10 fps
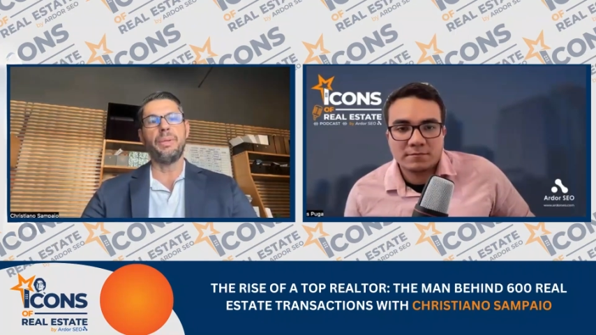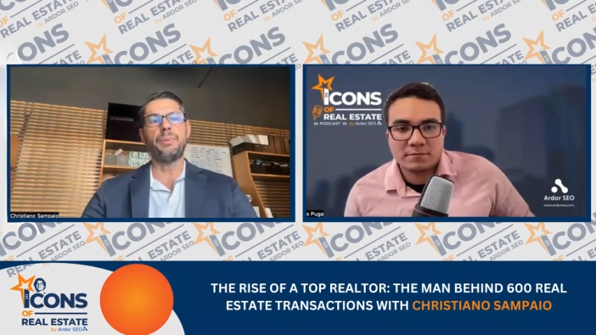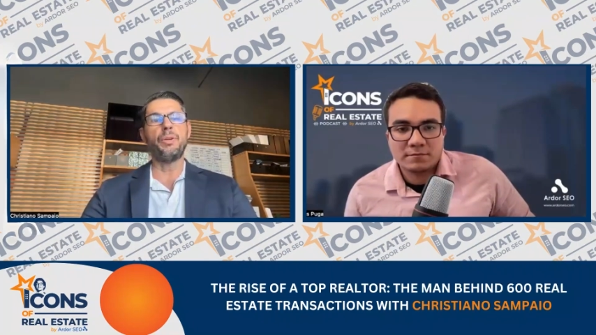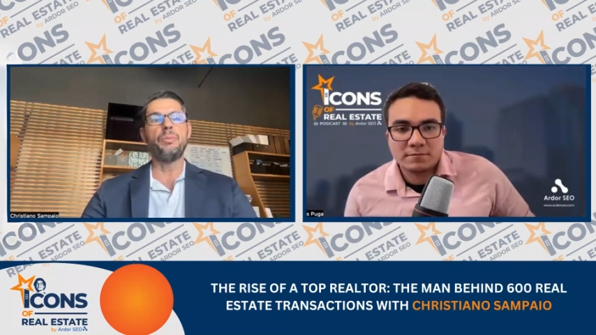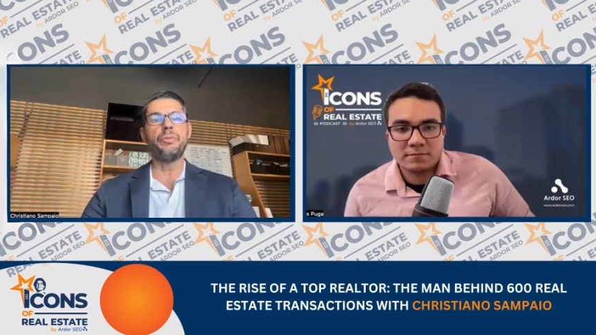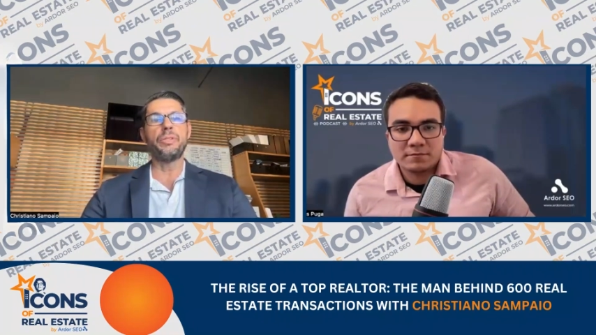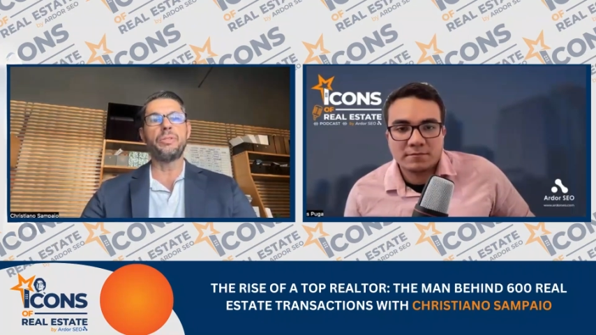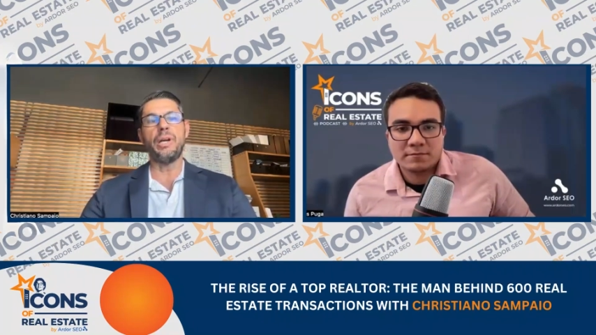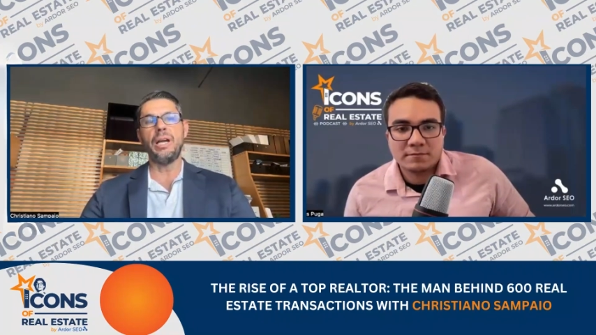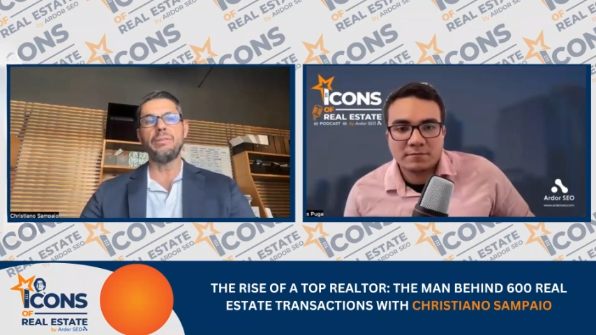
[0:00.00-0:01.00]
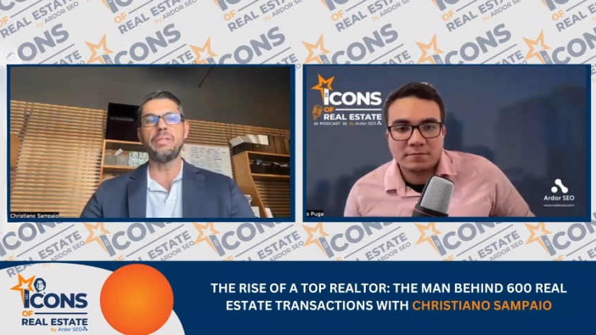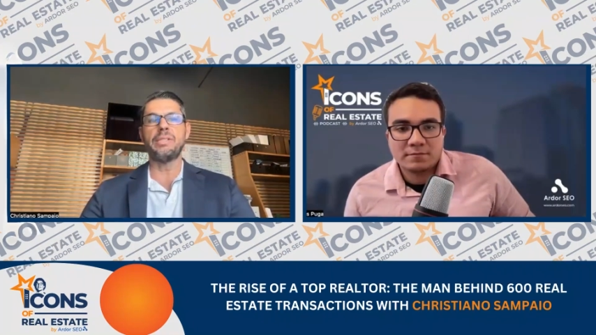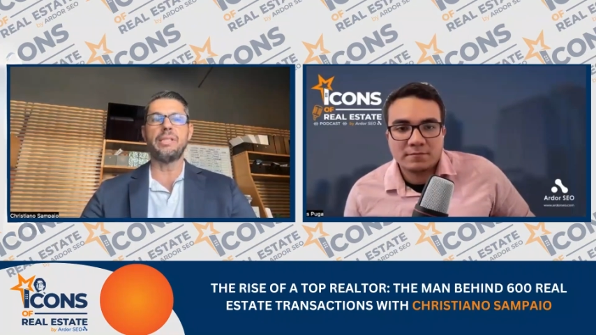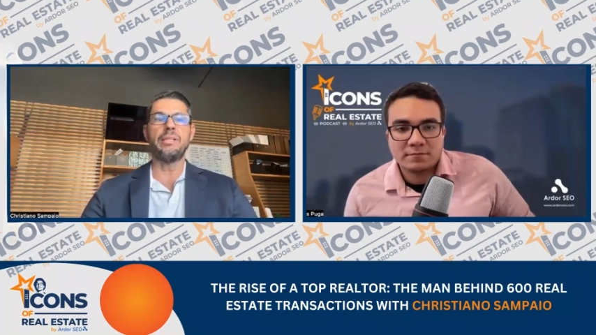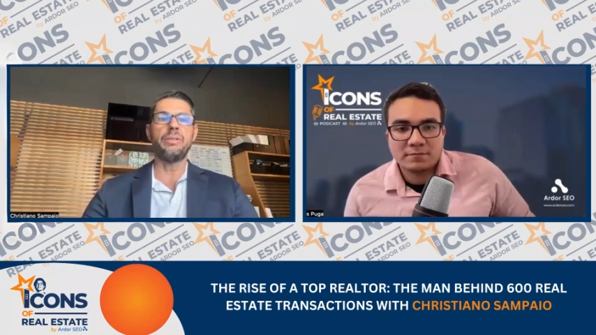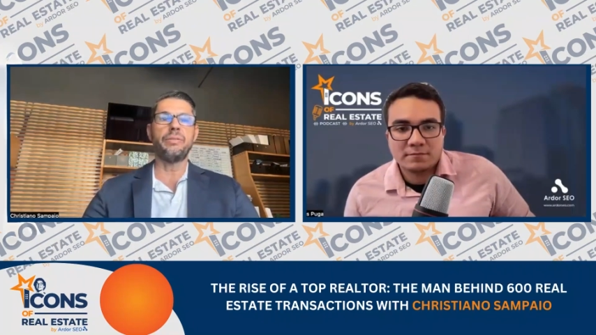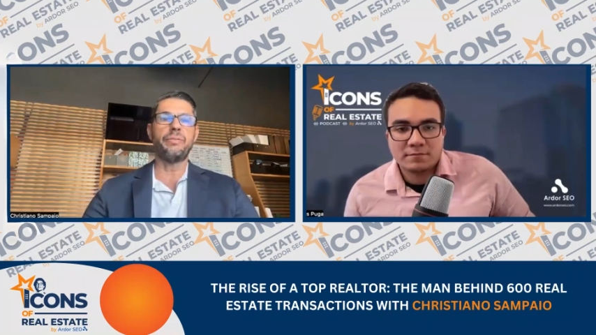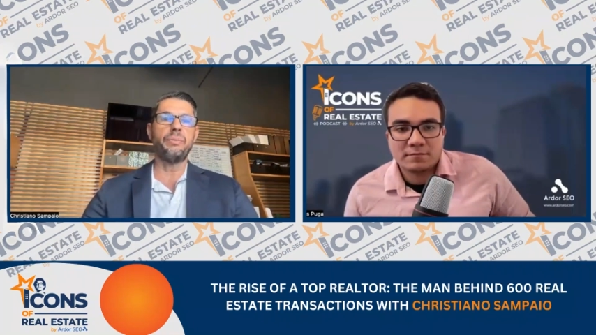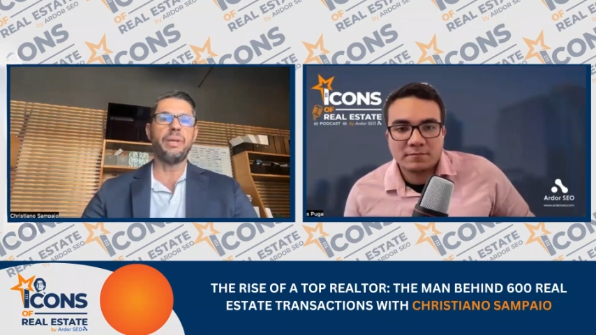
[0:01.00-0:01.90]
Speaker 1: People were moving to houses and looking for